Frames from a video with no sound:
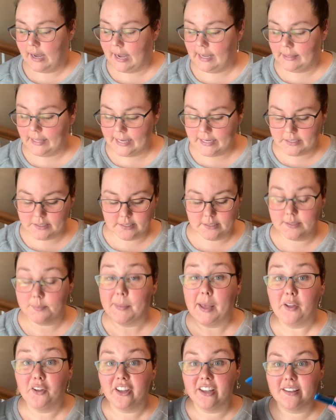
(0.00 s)
I like to
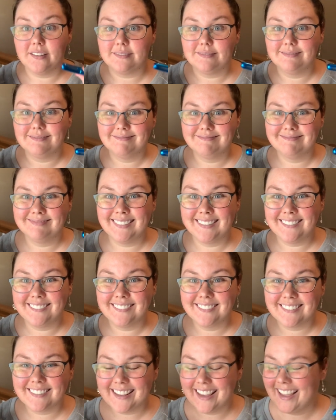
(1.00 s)
smell good.
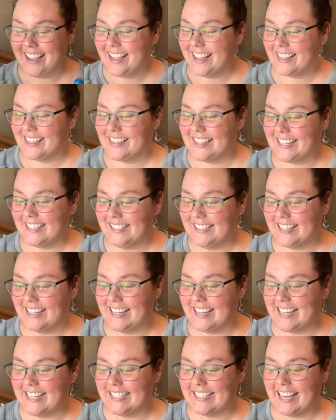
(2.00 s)
This
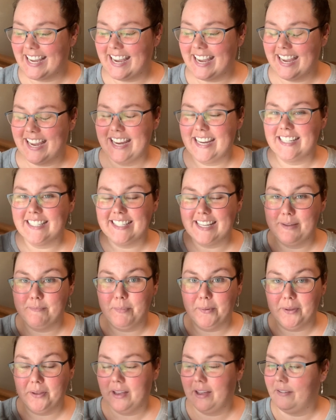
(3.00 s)
is a
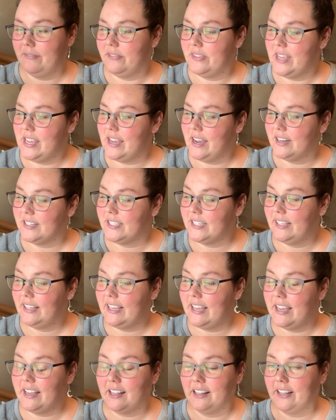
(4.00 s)
sample of the
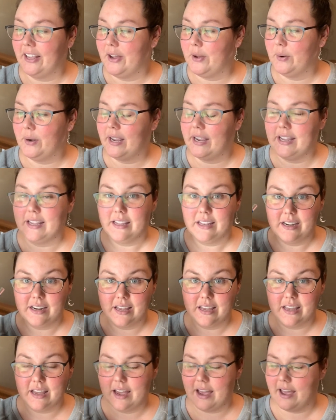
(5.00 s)
Atelier cologne in